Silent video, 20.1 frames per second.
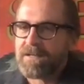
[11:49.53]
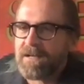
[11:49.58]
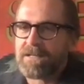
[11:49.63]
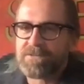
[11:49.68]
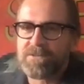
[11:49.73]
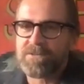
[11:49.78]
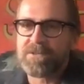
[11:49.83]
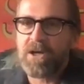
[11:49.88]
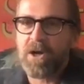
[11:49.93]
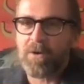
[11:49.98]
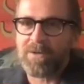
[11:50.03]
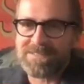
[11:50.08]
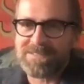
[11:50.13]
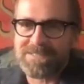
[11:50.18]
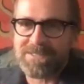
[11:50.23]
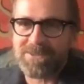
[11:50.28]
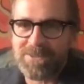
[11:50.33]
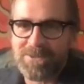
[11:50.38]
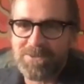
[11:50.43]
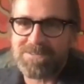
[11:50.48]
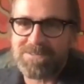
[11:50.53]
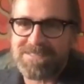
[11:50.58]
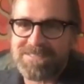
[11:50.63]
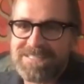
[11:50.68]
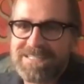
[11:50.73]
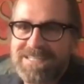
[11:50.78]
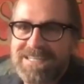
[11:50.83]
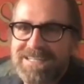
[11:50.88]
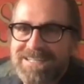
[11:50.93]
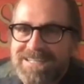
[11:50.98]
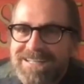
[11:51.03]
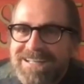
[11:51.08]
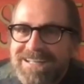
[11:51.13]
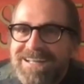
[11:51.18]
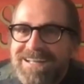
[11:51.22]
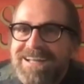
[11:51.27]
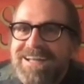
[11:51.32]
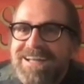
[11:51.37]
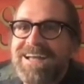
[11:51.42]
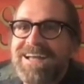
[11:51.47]
as you know, until you see it
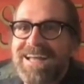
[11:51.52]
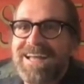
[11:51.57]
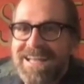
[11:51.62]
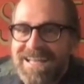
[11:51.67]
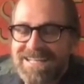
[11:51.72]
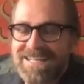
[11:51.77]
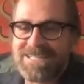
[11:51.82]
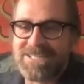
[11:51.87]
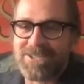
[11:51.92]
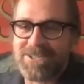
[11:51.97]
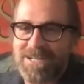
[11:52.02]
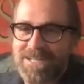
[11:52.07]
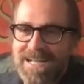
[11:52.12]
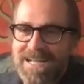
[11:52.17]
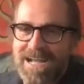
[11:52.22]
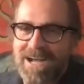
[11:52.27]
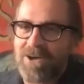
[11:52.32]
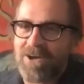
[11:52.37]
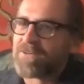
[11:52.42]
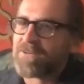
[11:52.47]
in your account,